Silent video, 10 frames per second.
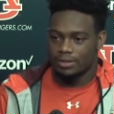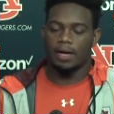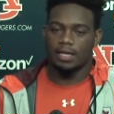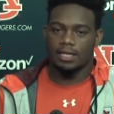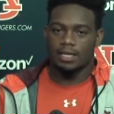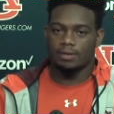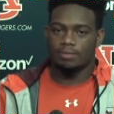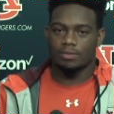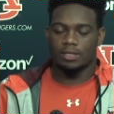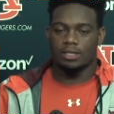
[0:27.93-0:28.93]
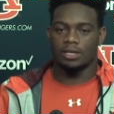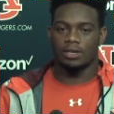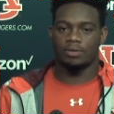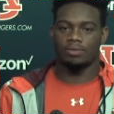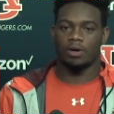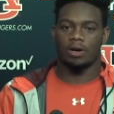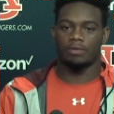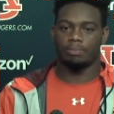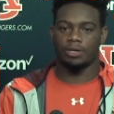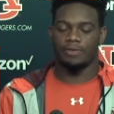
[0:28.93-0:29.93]
I think you know, we're
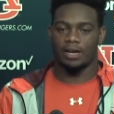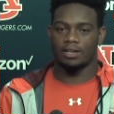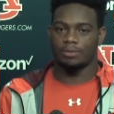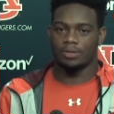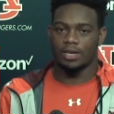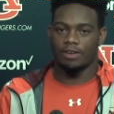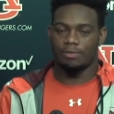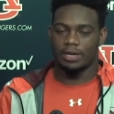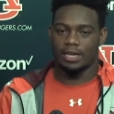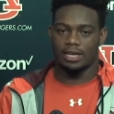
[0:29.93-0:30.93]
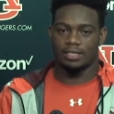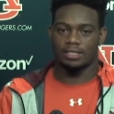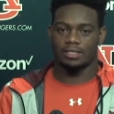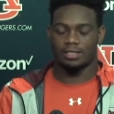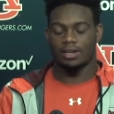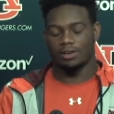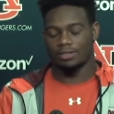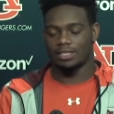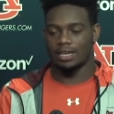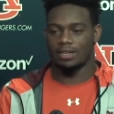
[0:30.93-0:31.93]
all pretty valuable. Everybody has their own
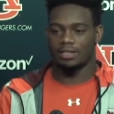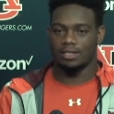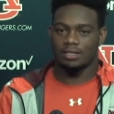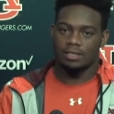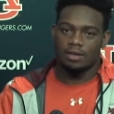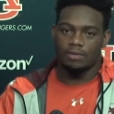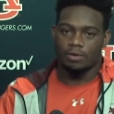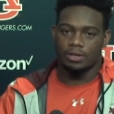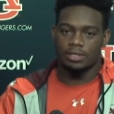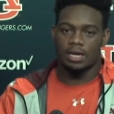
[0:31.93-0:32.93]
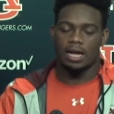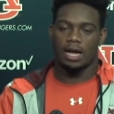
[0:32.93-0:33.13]
style, of course.